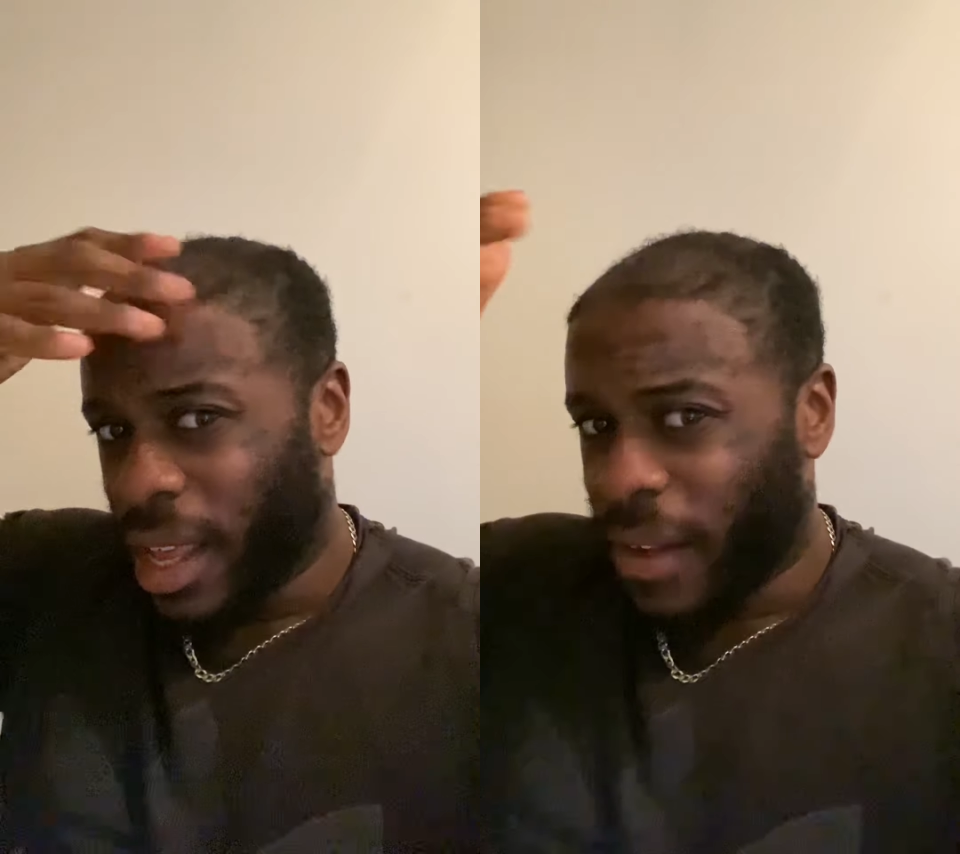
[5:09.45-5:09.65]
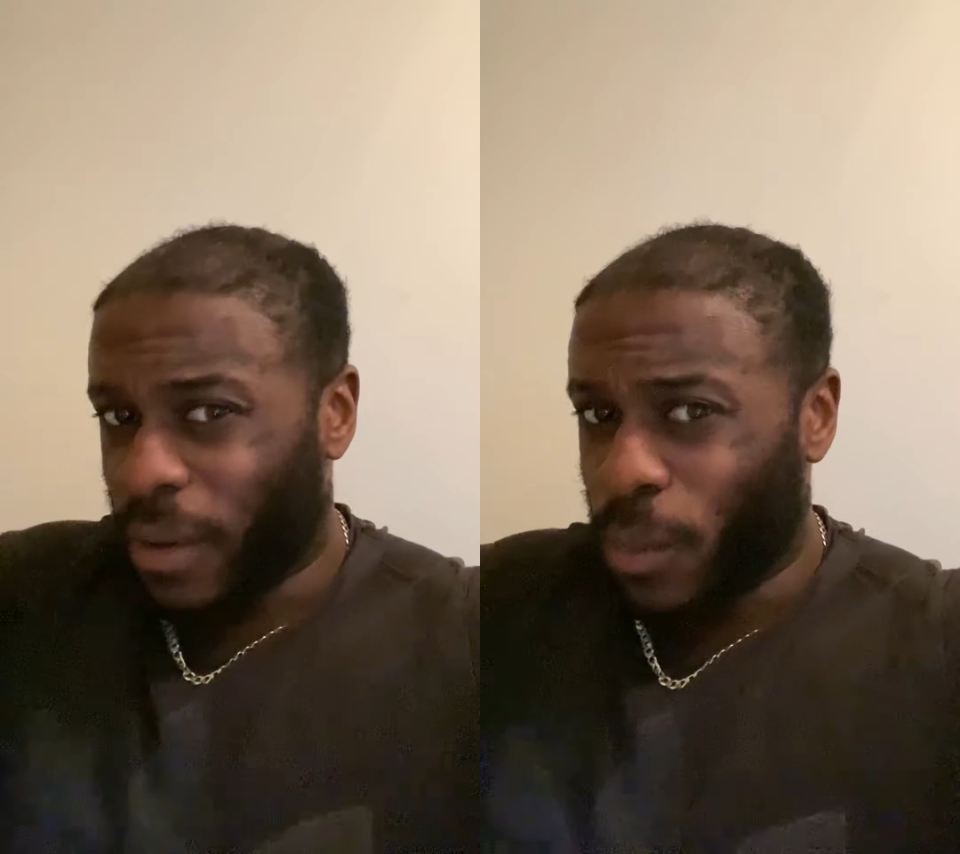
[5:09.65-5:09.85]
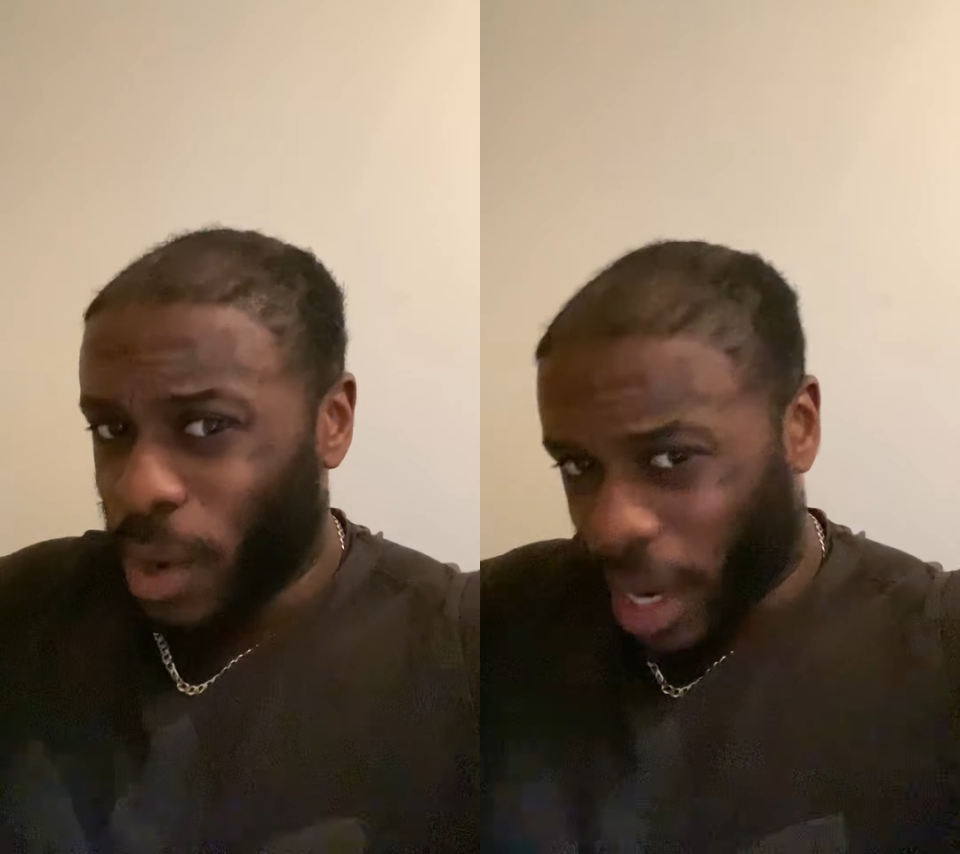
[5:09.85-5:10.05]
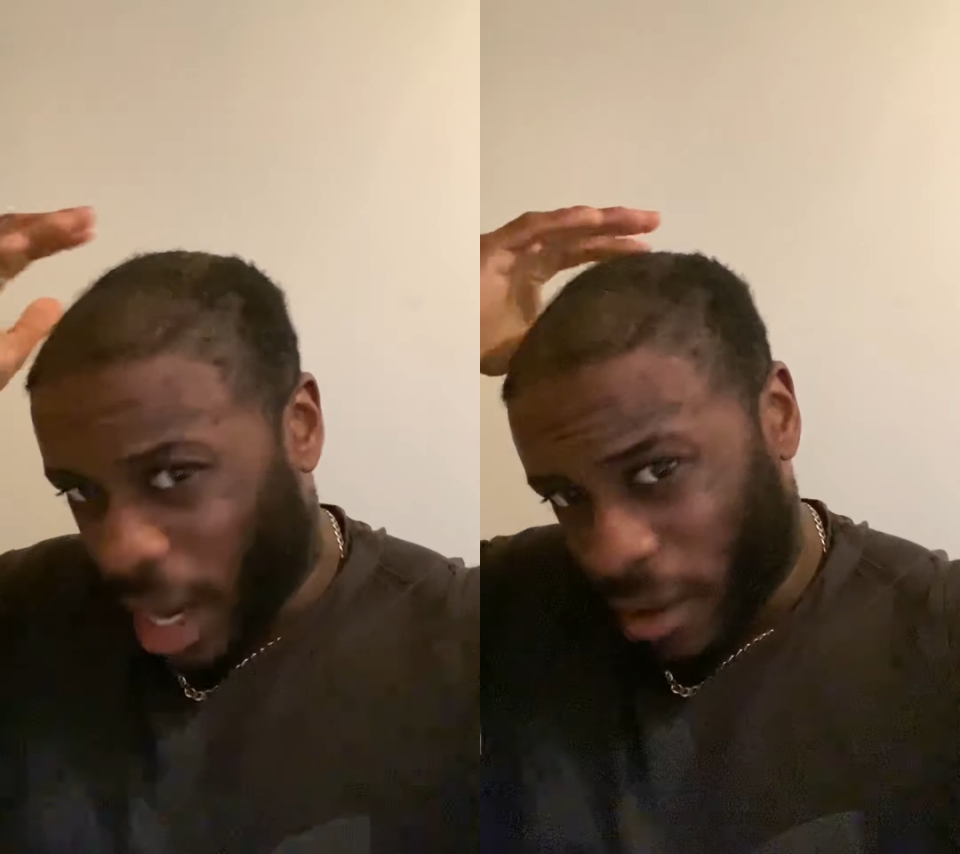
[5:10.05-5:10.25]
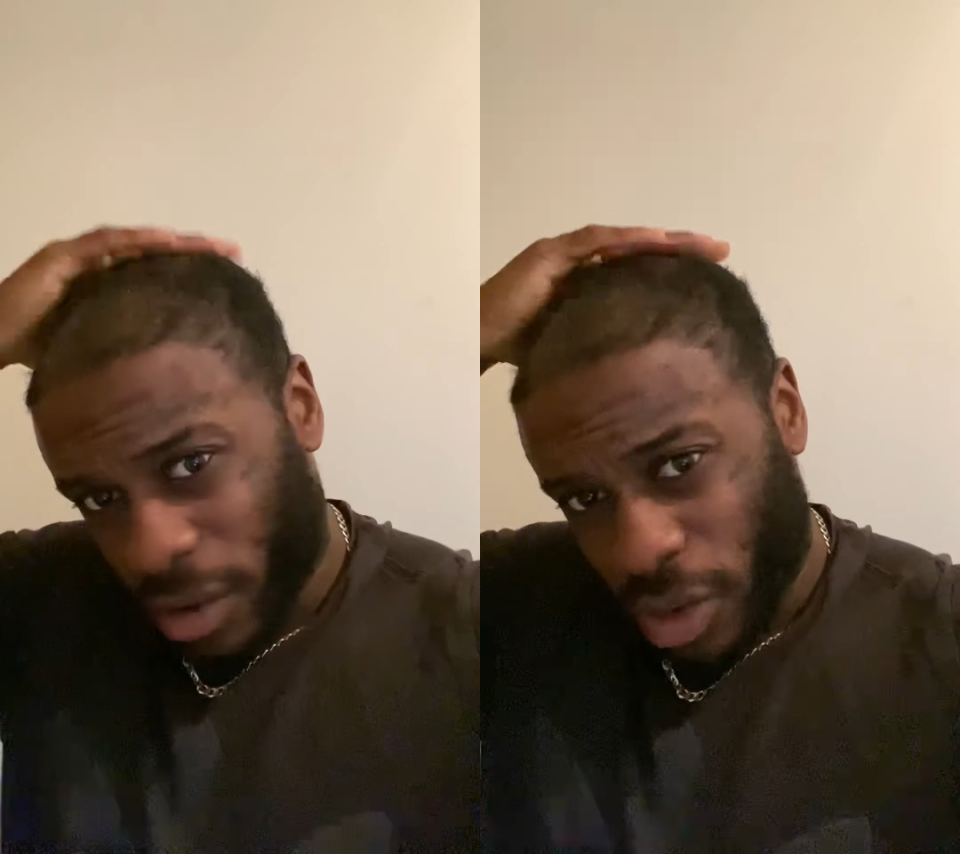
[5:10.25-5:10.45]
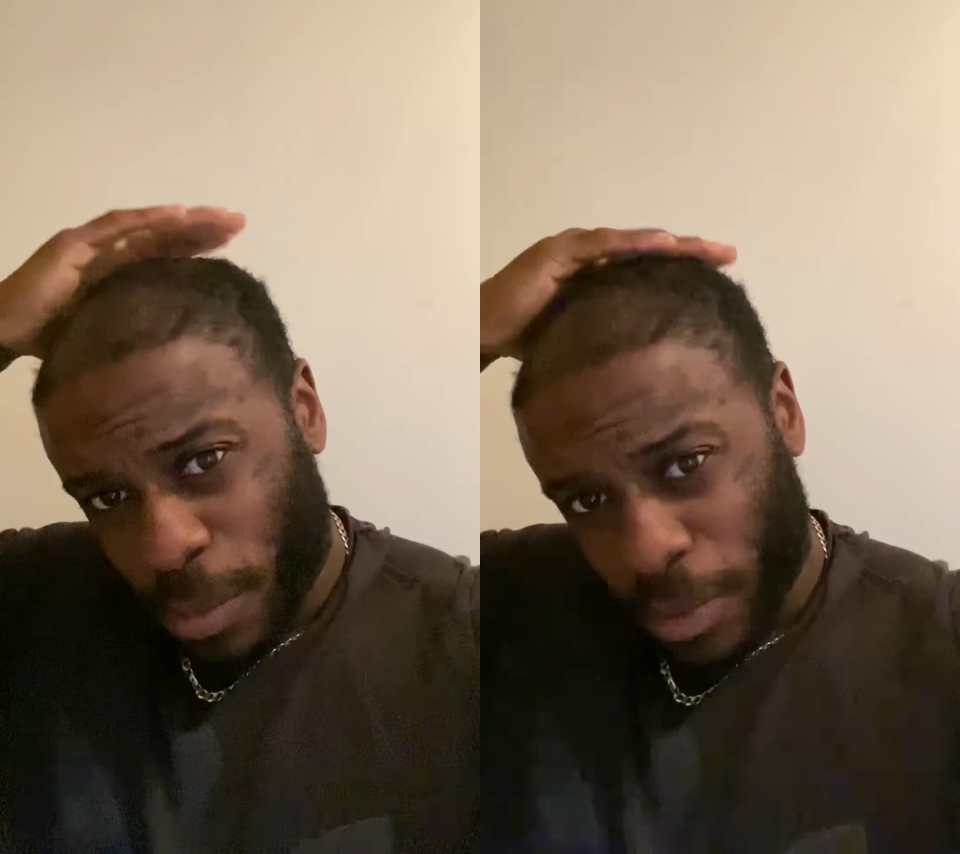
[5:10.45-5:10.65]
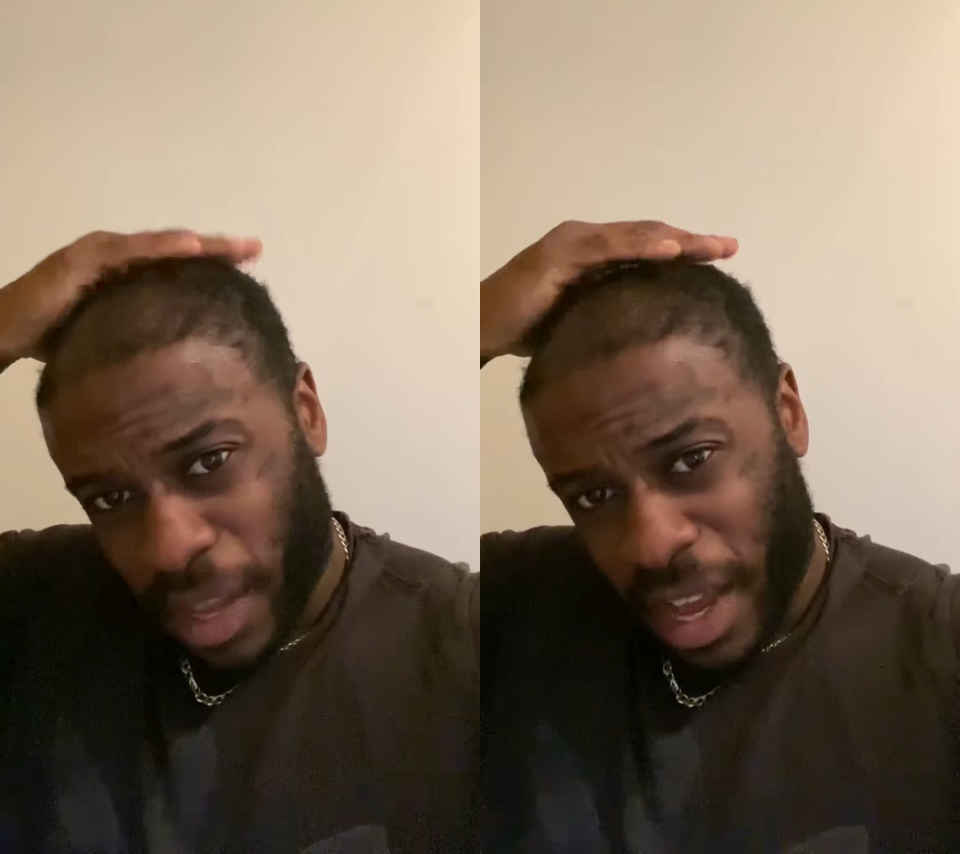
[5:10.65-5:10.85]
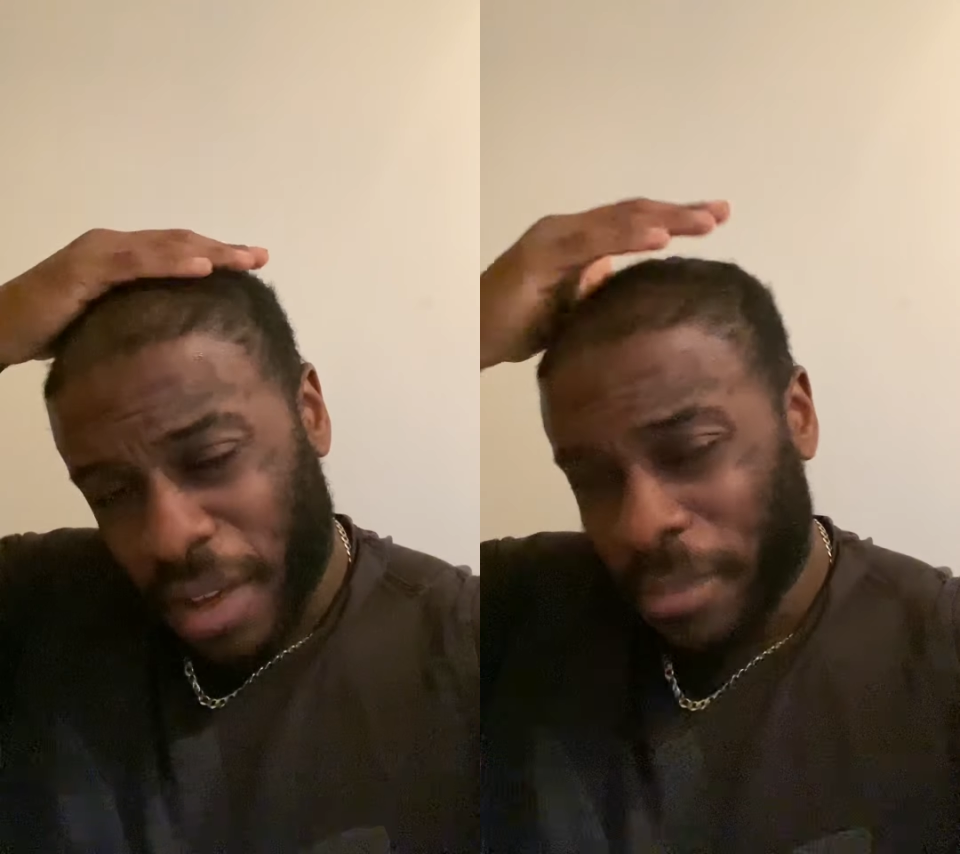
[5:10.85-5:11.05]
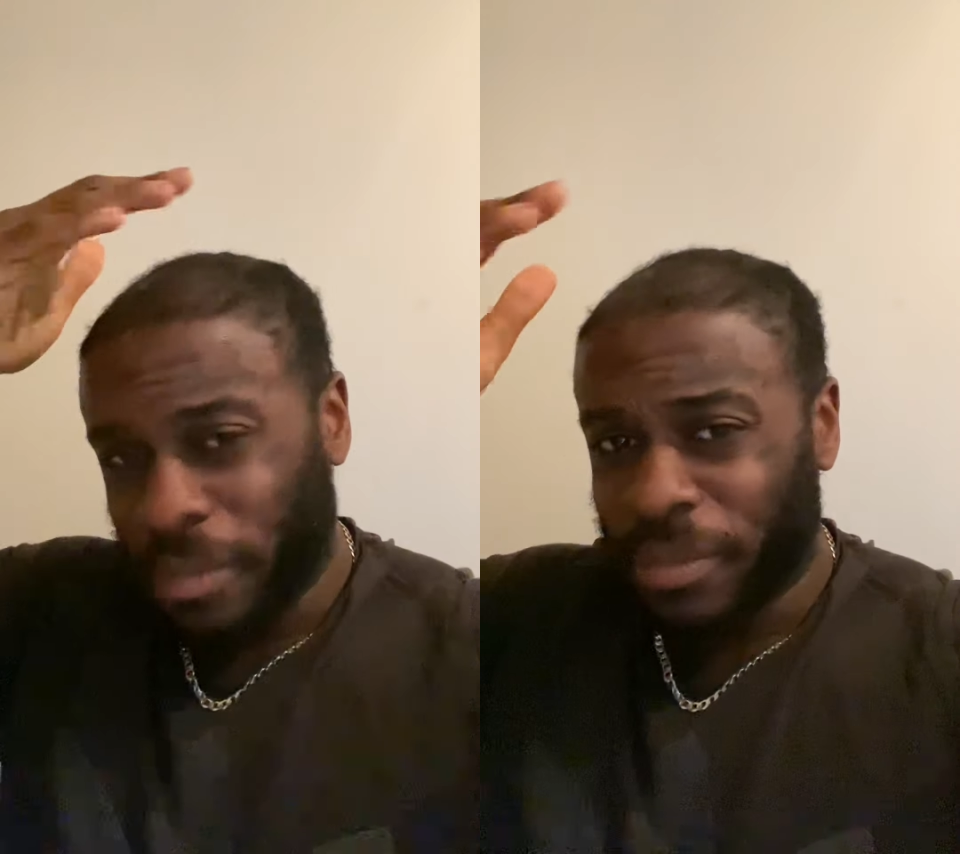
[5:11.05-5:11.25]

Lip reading: If I want hair on top of there,